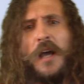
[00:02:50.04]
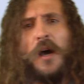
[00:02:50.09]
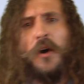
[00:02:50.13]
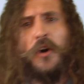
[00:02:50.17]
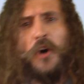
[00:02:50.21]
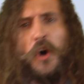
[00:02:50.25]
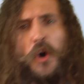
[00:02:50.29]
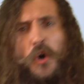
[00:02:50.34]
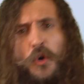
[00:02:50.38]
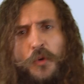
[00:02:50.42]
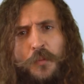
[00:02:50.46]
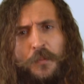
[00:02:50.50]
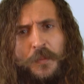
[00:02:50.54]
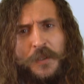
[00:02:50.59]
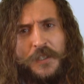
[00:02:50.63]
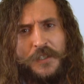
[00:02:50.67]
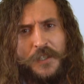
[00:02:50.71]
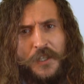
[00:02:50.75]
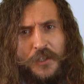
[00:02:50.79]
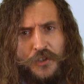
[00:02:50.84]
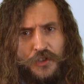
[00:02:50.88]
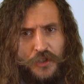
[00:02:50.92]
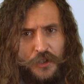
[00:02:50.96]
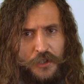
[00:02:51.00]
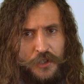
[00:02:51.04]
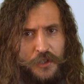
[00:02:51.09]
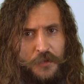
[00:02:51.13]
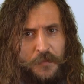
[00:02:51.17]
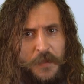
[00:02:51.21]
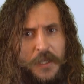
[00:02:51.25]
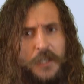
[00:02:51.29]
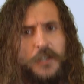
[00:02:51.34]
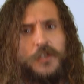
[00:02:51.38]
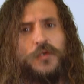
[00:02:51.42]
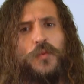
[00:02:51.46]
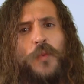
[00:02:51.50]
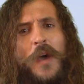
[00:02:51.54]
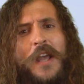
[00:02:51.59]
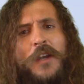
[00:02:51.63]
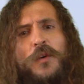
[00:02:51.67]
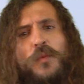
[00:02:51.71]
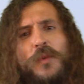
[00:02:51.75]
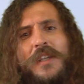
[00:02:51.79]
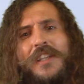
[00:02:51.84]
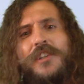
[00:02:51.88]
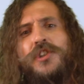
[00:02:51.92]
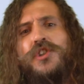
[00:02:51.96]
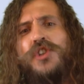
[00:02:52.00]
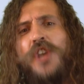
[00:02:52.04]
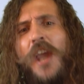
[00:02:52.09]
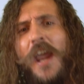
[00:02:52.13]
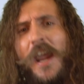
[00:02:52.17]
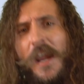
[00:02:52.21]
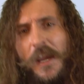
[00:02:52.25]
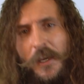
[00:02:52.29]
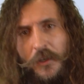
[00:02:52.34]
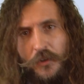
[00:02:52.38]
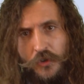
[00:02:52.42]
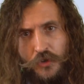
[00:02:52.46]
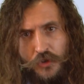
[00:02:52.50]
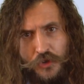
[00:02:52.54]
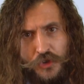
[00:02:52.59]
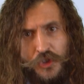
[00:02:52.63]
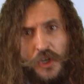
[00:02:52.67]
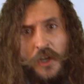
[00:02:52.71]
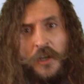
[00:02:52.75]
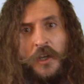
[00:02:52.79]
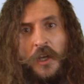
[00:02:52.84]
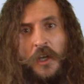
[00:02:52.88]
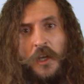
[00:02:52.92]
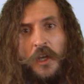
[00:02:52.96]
our own positions, because when we change